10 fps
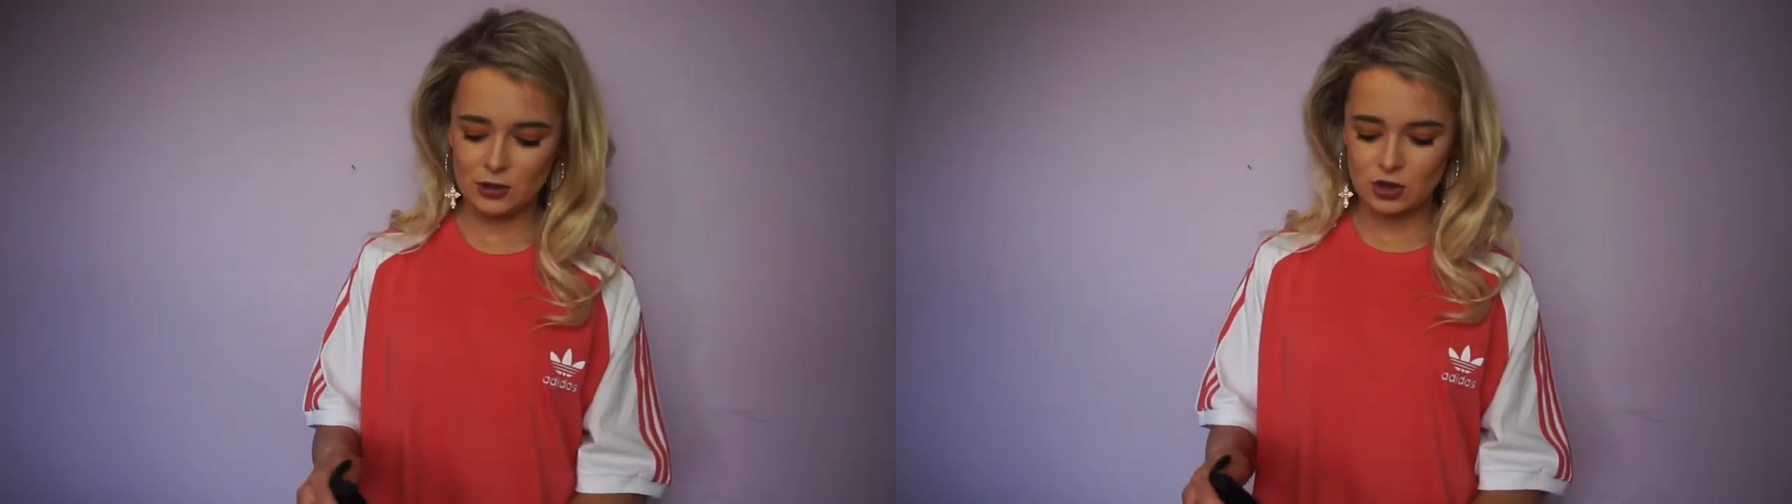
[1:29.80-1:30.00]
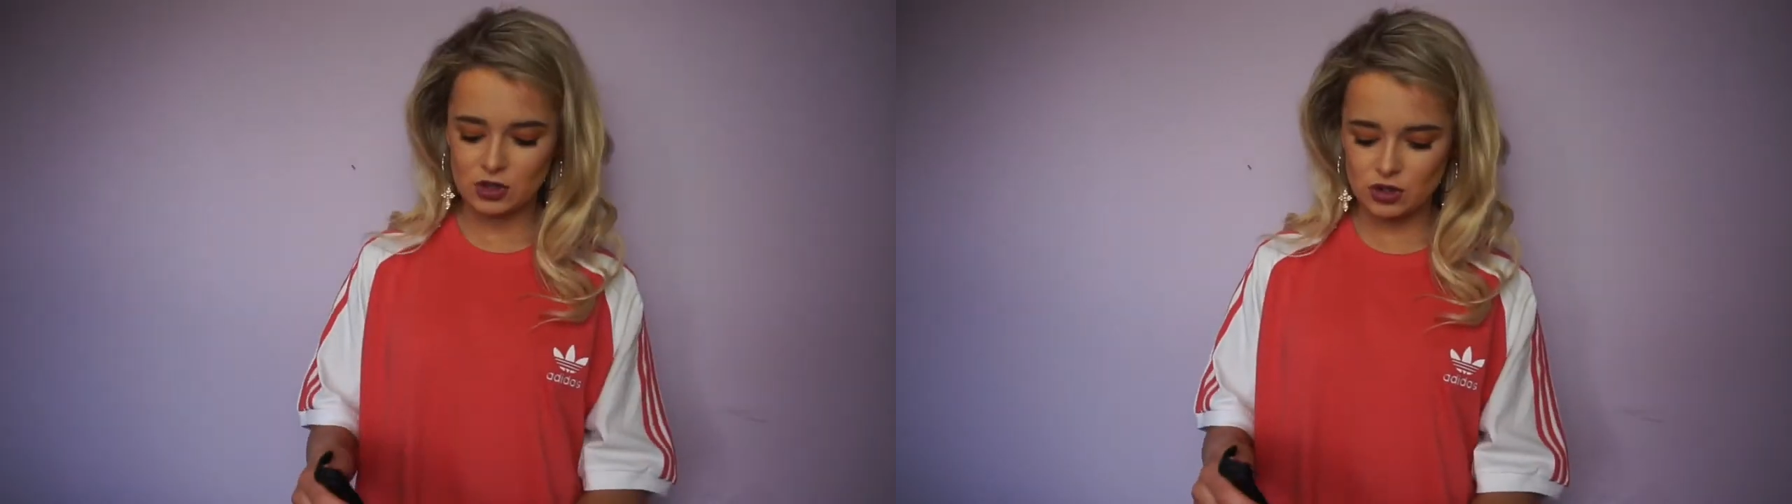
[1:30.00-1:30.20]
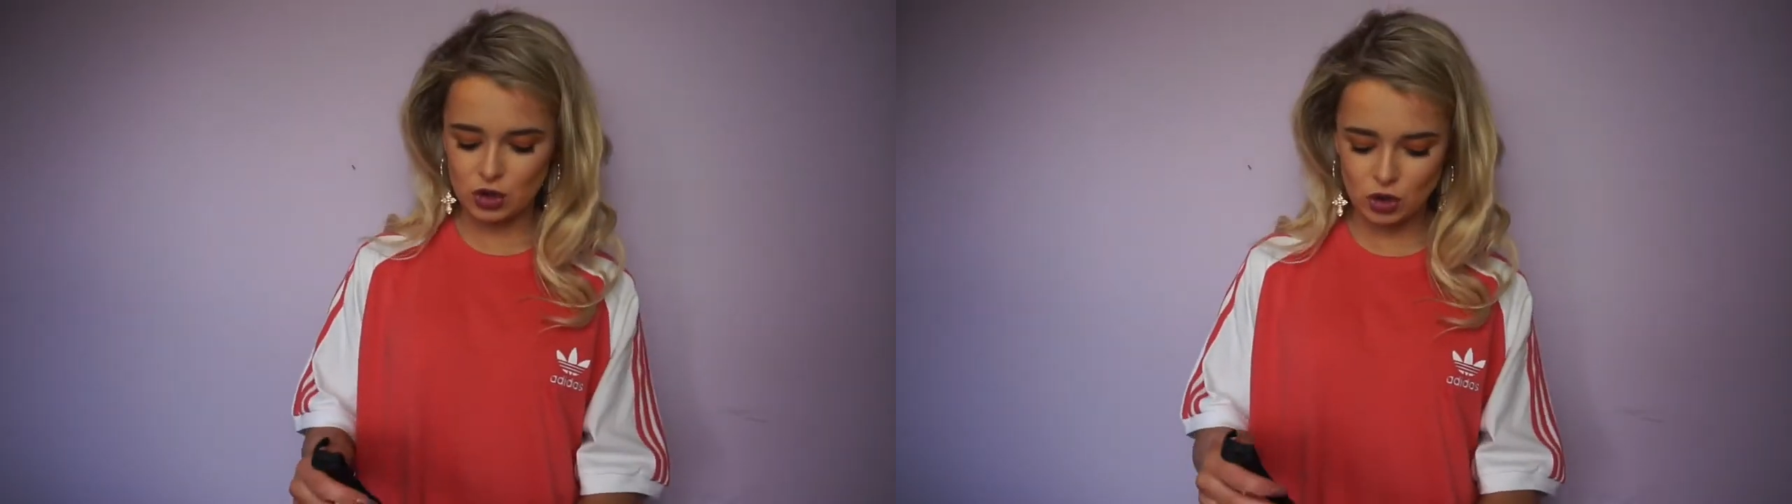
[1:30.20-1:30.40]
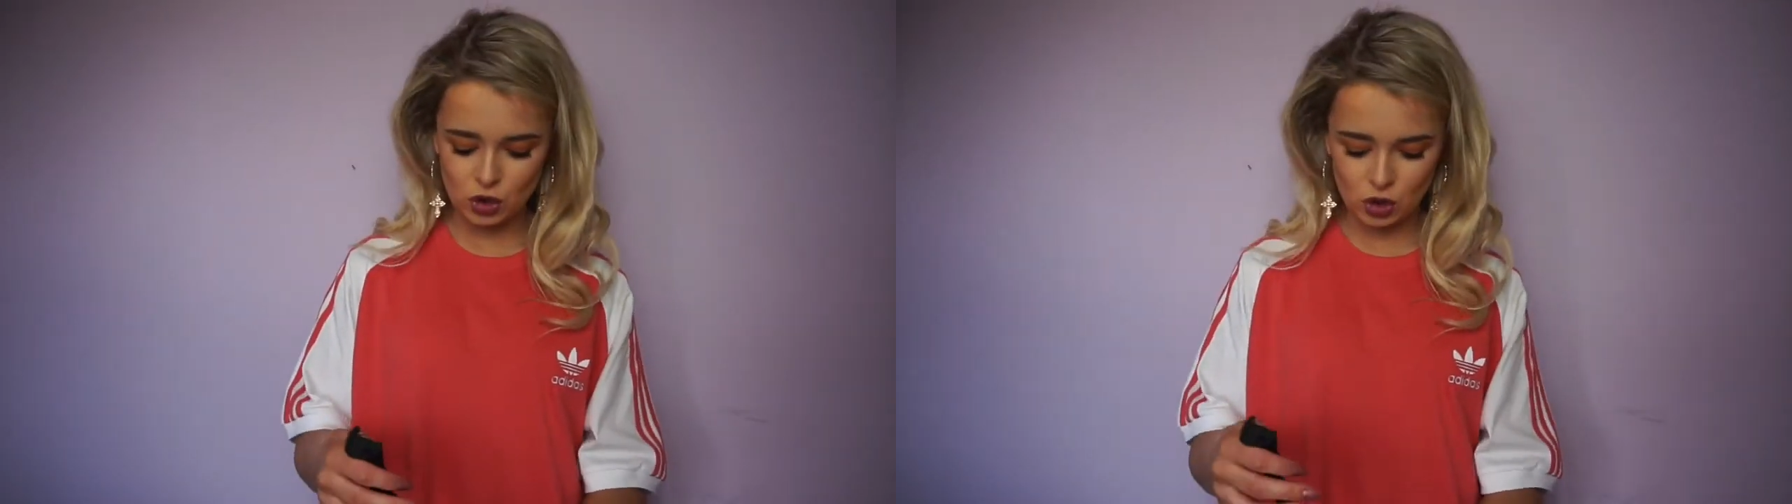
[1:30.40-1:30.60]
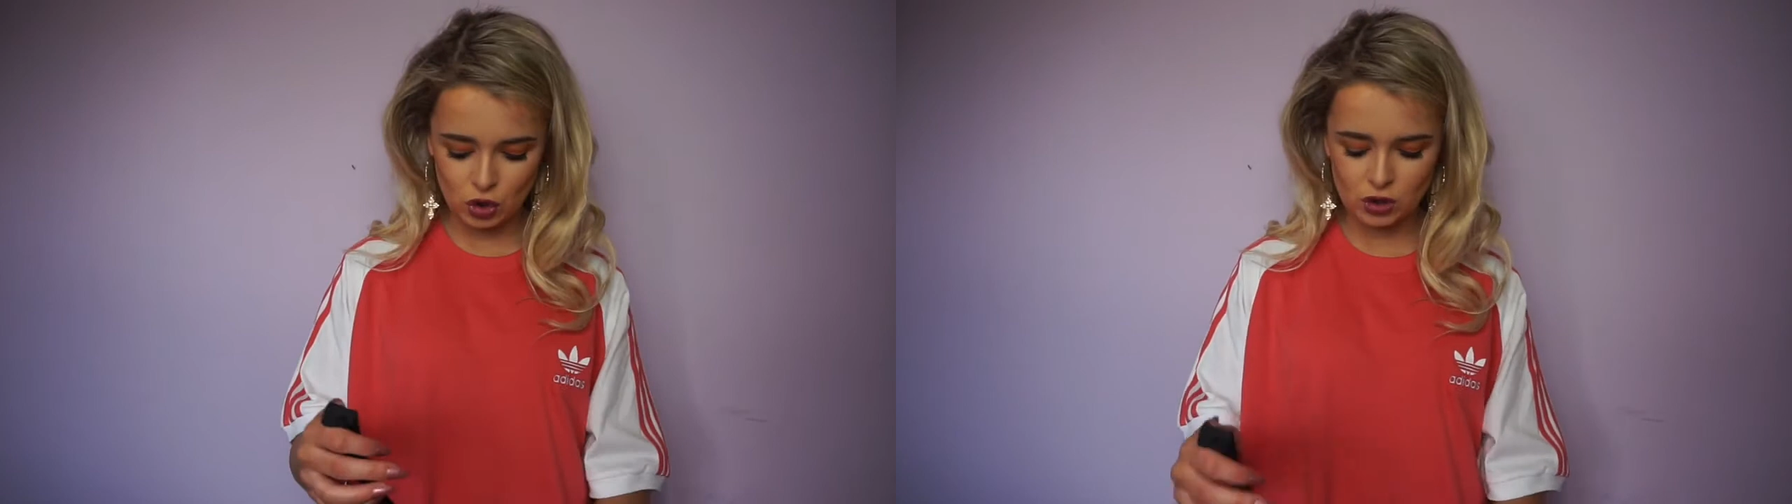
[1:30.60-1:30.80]
on
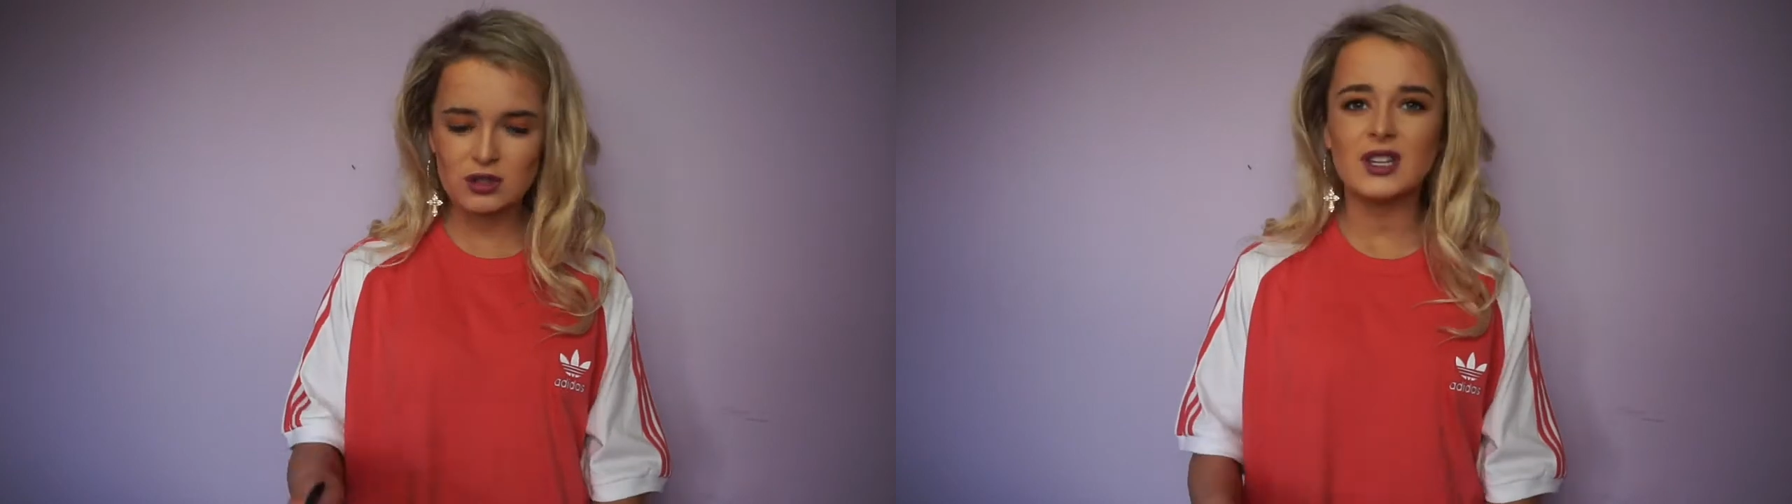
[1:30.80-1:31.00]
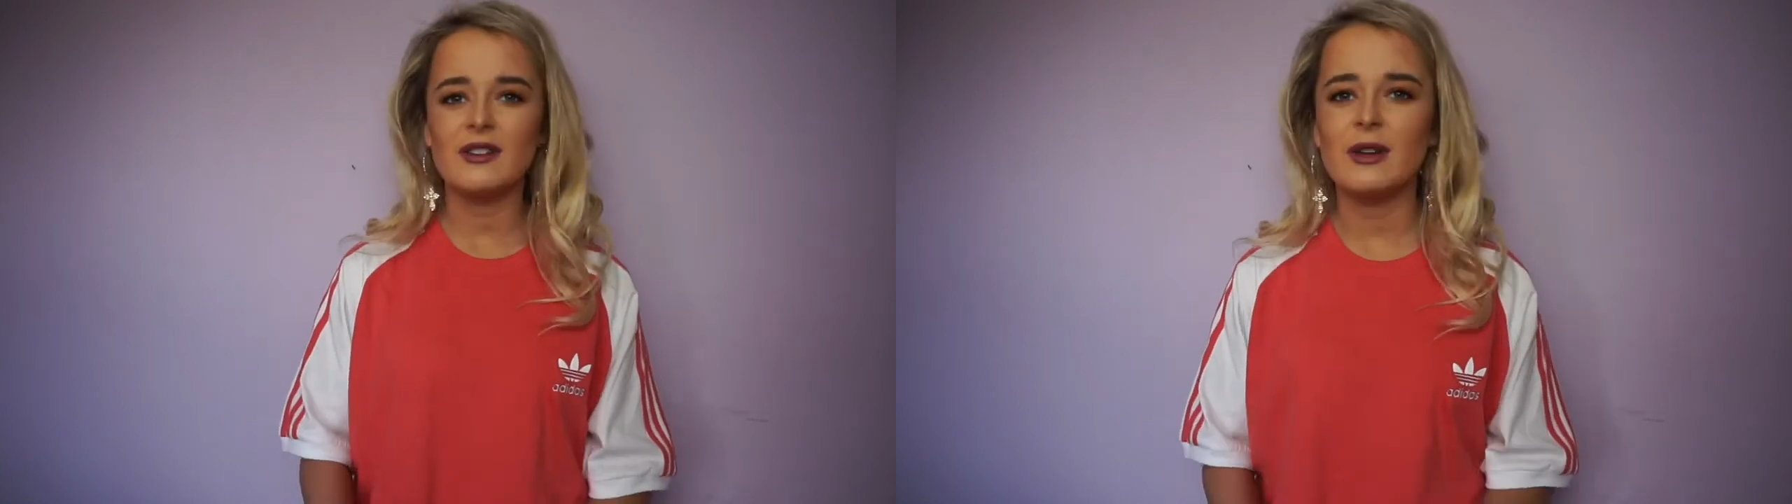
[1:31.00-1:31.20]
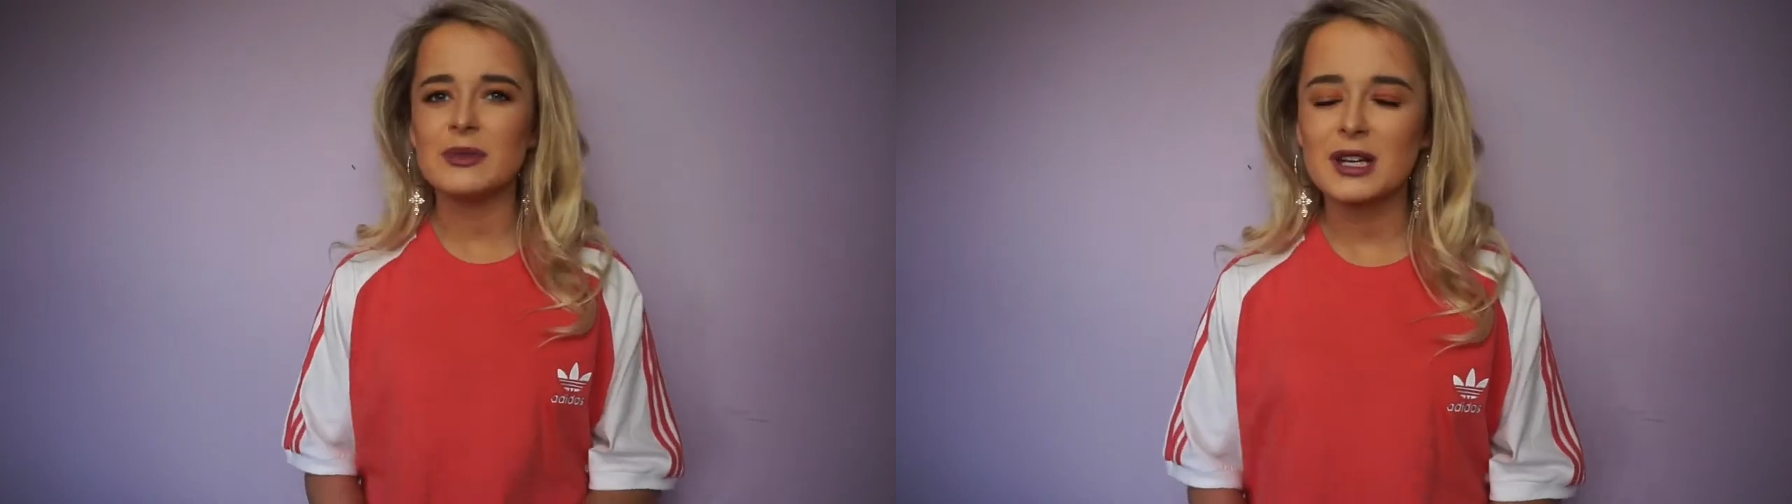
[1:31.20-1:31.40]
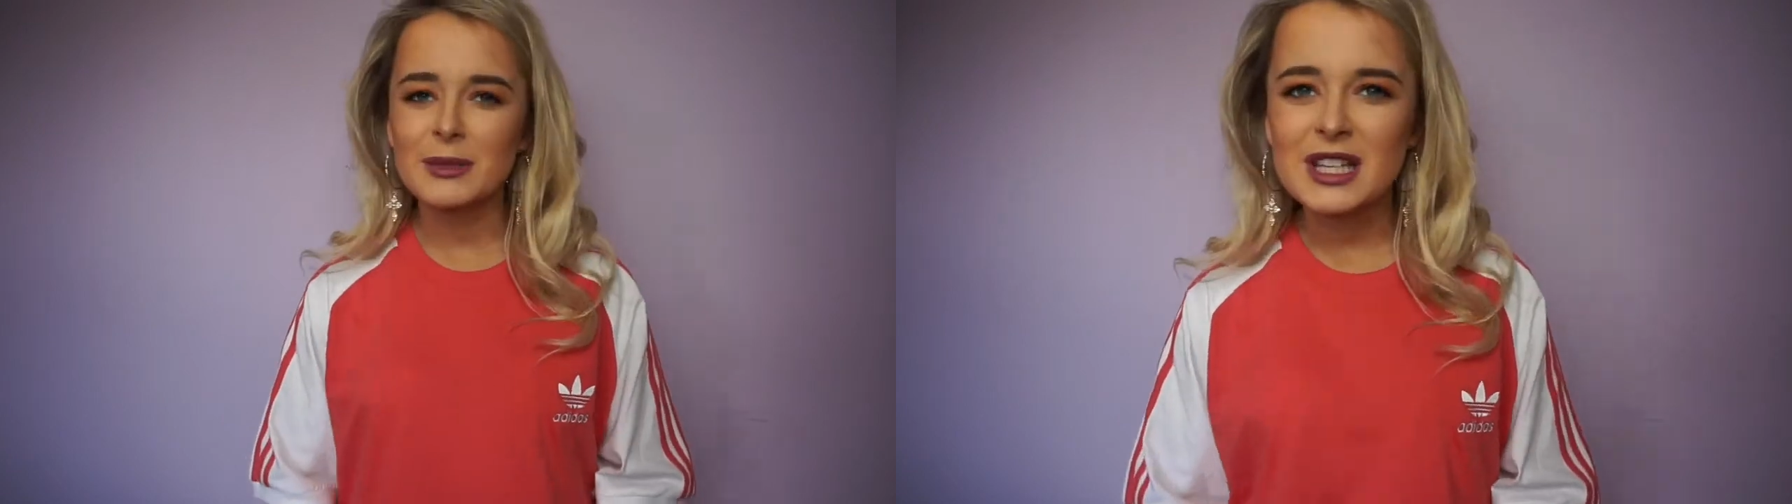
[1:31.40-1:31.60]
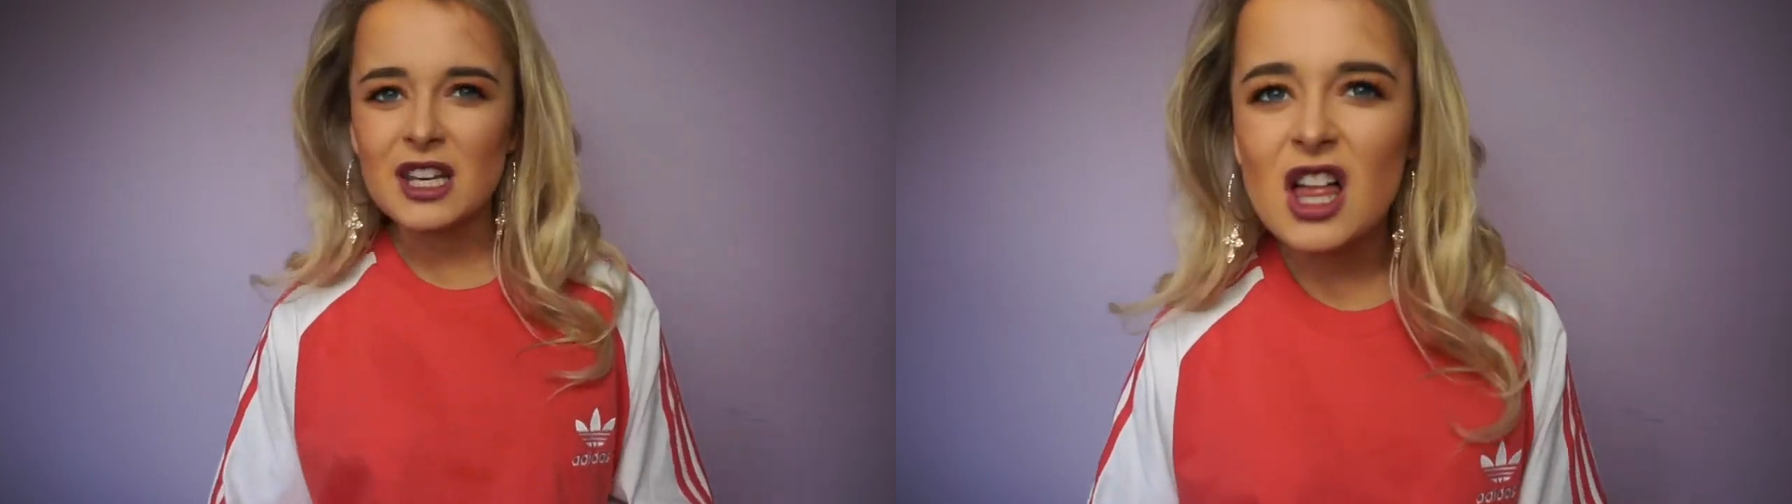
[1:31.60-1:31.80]
to, do I have lipstick in my
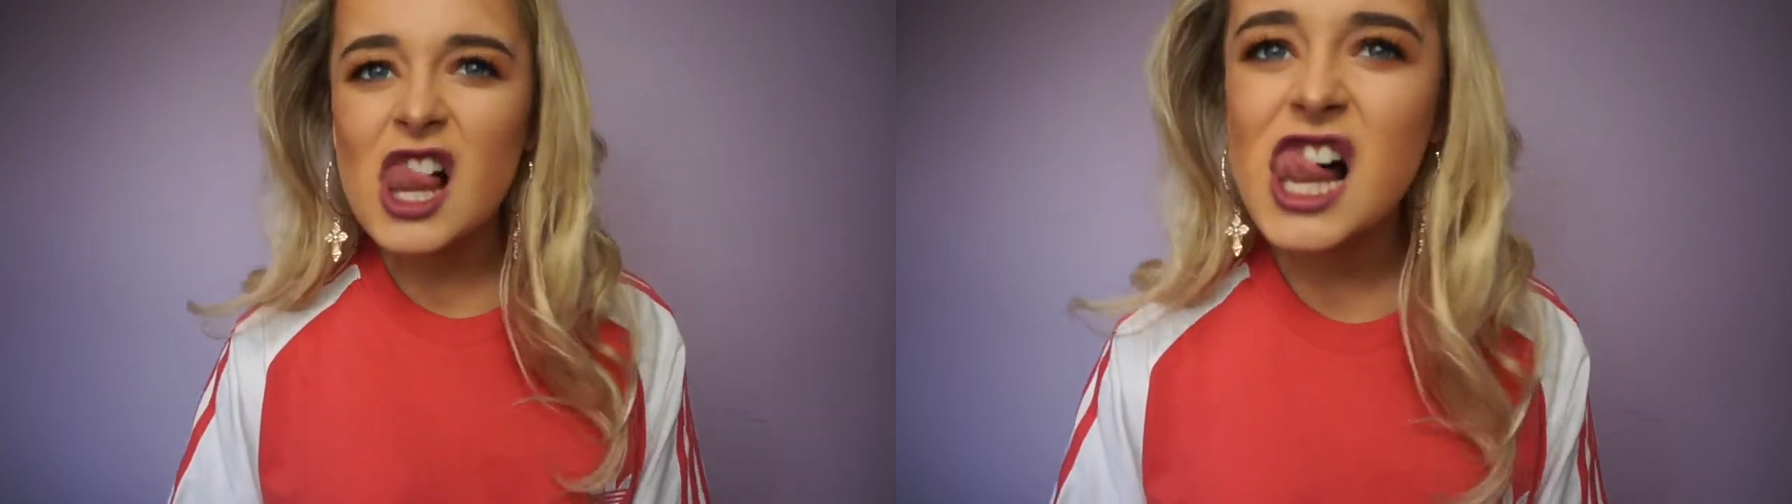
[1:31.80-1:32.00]
teeth?